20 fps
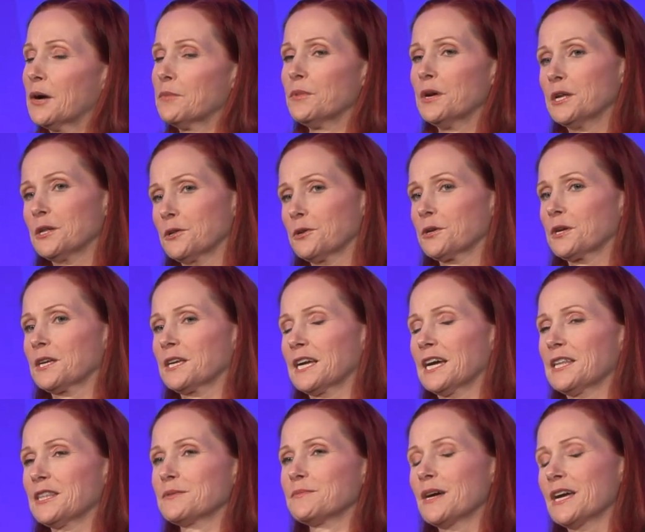In looking
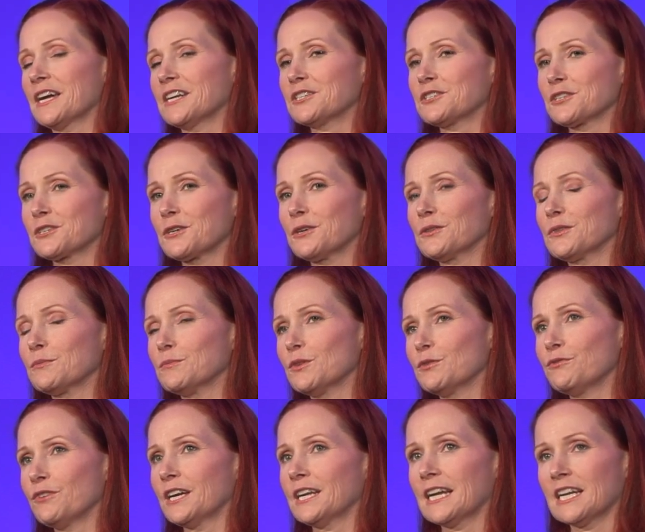at them, I actually called them the
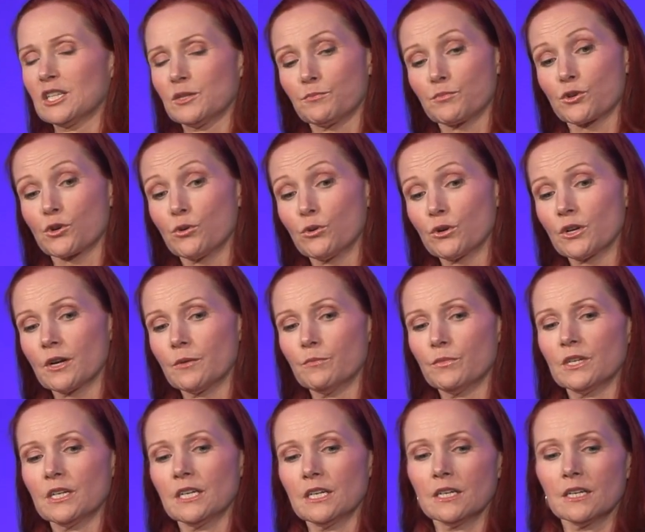Finance Bro
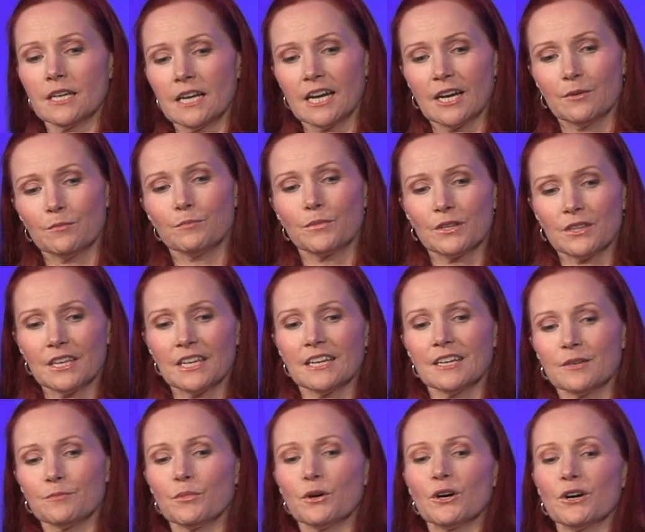Company, but they
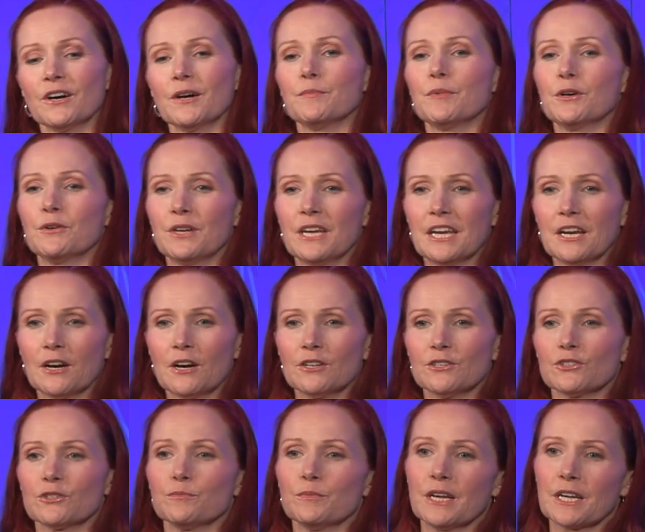had bought about
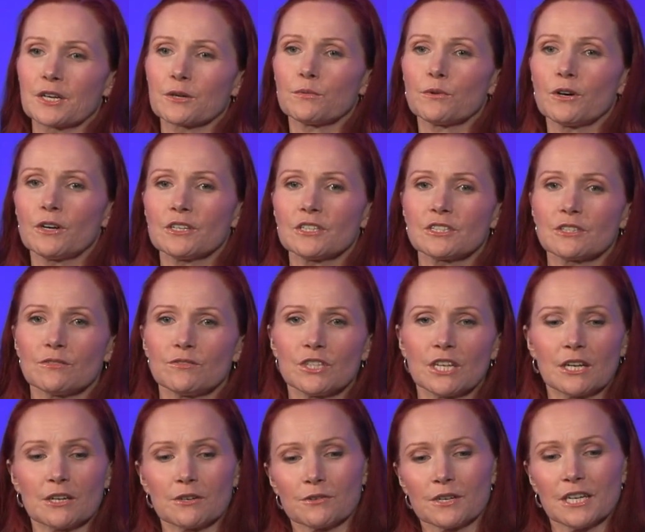800 megawatts of
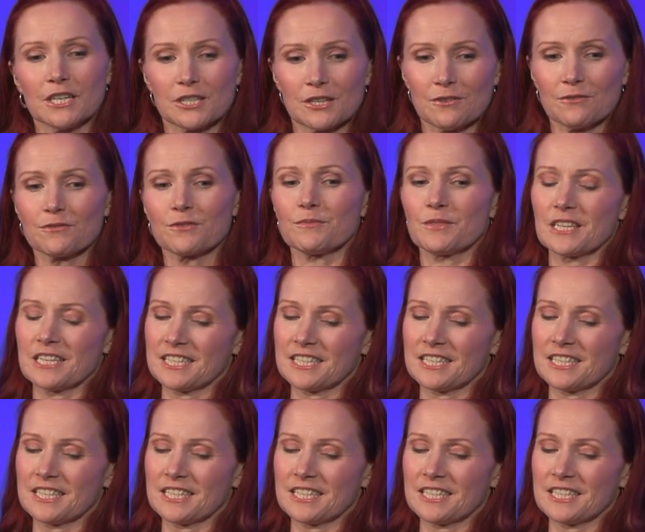generation from these